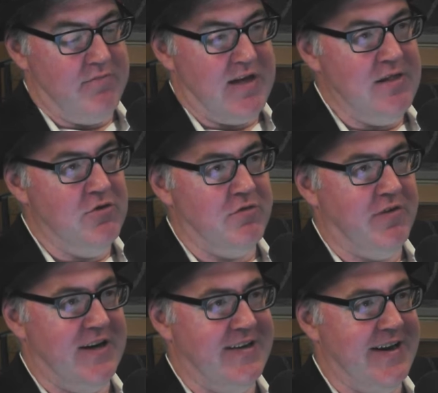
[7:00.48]
they look
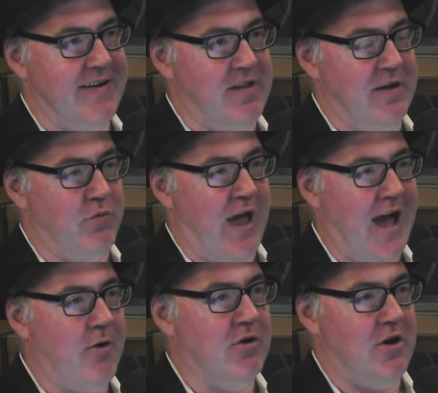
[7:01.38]
very carefully at
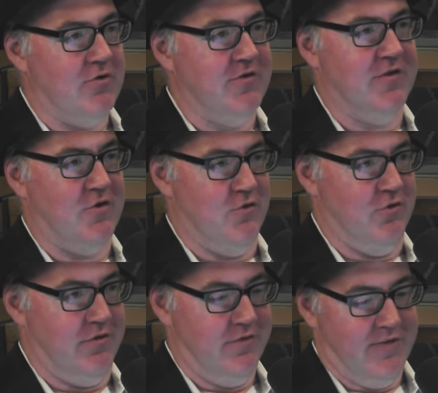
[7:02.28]
how a goal's
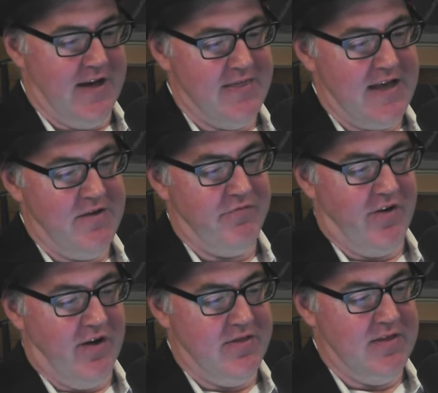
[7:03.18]
scored, and they
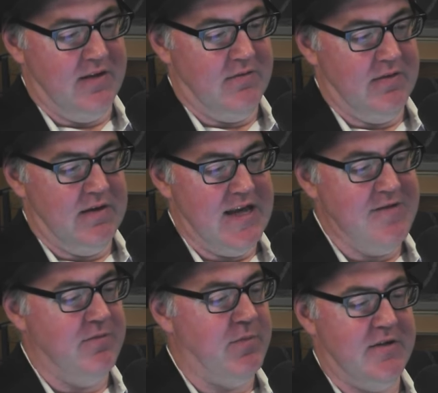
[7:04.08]
find that
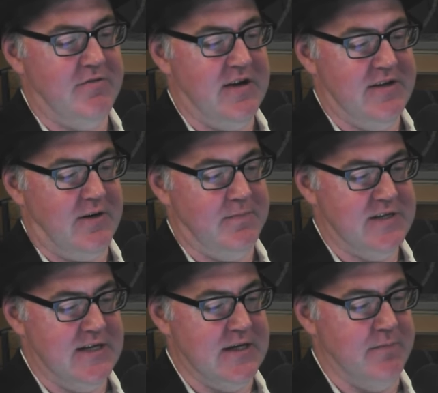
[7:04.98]
even by the very top
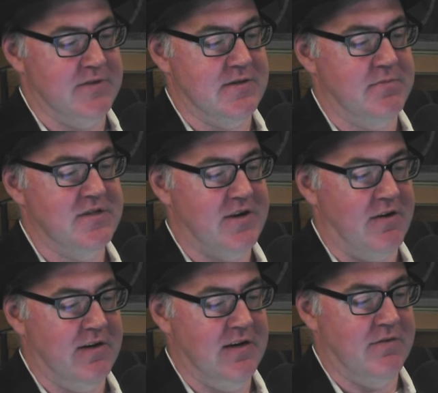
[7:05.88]
teams, the
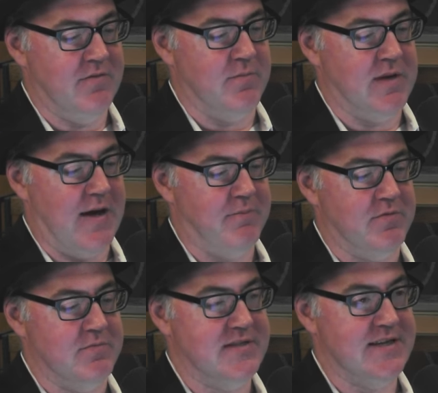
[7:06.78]
majority of them come
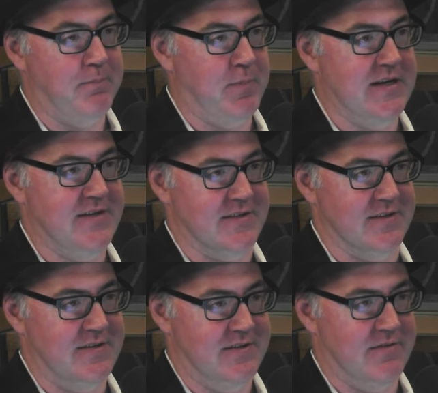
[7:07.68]
from set
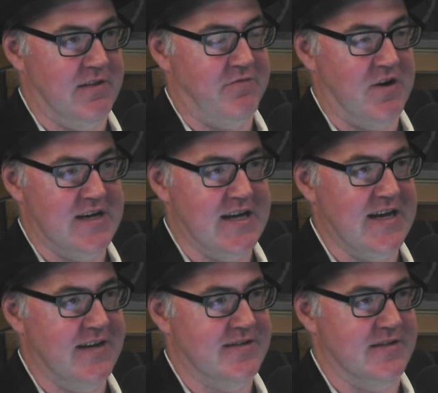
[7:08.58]
pieces, free
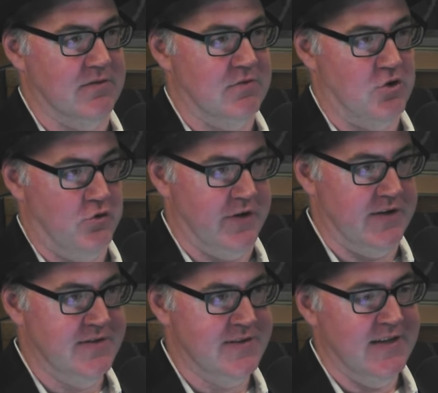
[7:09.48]
kicks and
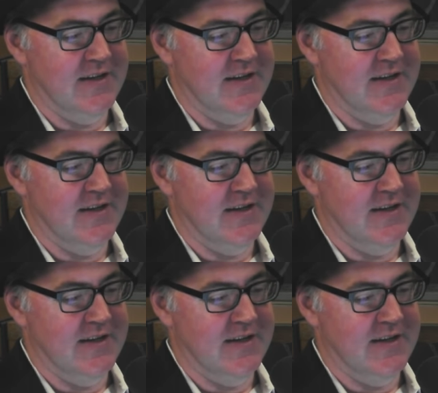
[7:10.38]
corners,